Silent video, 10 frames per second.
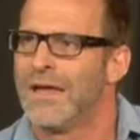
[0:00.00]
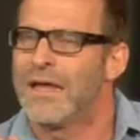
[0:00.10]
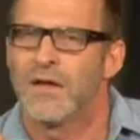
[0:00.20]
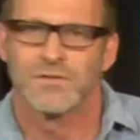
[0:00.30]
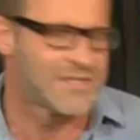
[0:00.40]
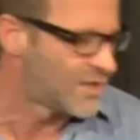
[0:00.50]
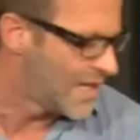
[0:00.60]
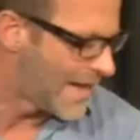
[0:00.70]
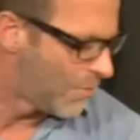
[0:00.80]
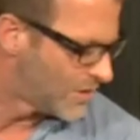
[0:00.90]
Here's the
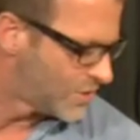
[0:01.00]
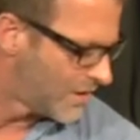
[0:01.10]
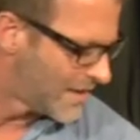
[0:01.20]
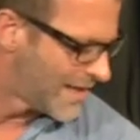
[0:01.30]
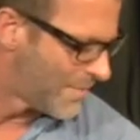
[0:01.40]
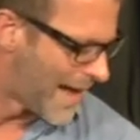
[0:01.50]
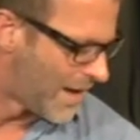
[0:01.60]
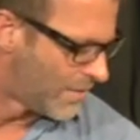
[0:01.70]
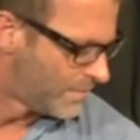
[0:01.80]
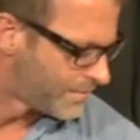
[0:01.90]
thing I want you to think
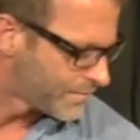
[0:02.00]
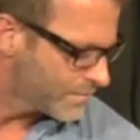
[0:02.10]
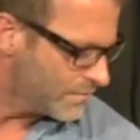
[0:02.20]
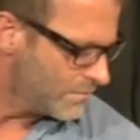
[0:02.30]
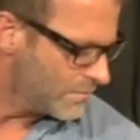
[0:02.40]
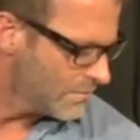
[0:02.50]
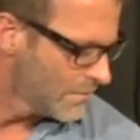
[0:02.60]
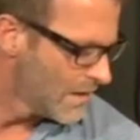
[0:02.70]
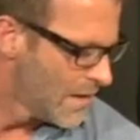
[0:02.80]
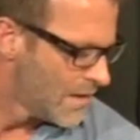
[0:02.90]
about.
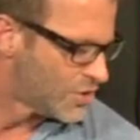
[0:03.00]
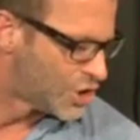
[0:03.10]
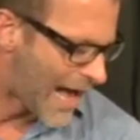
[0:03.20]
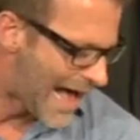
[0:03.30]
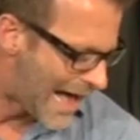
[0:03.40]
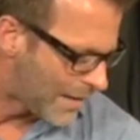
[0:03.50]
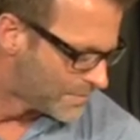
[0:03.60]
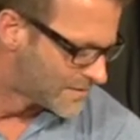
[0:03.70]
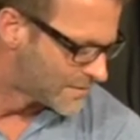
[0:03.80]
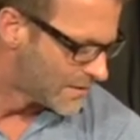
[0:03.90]

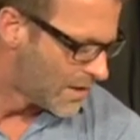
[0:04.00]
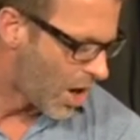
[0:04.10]
Jobs